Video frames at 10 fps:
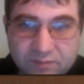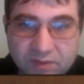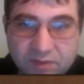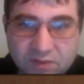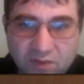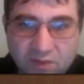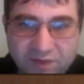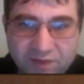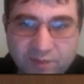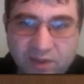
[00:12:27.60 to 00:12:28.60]
to hold
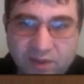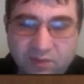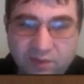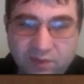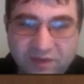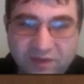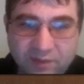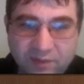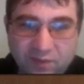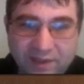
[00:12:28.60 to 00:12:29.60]
this pawn with, say, a
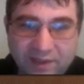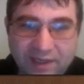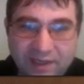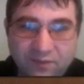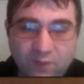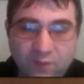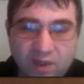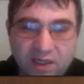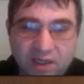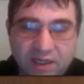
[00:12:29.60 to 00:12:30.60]
move like
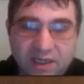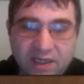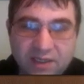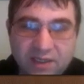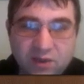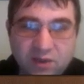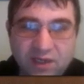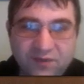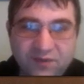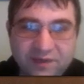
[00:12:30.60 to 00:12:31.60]
f4, you
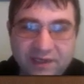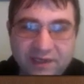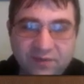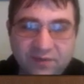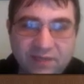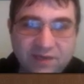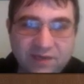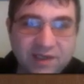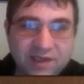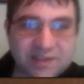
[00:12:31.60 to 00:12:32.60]
have this kind of
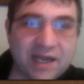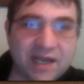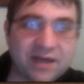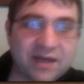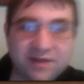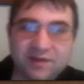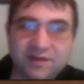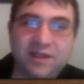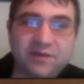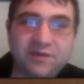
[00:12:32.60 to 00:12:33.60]
amazing attack against the
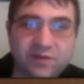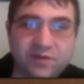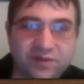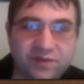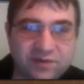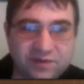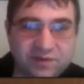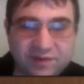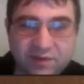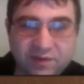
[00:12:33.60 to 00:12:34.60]
light squares that just
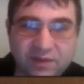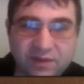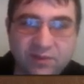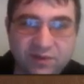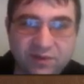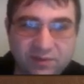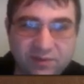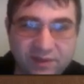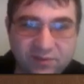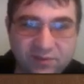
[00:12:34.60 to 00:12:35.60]
is incredible. You can
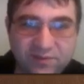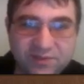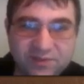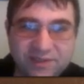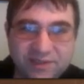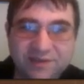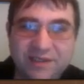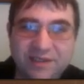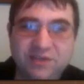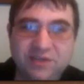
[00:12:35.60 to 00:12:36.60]
play the move bishop takes
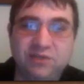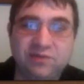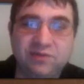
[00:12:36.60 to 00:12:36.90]
e2.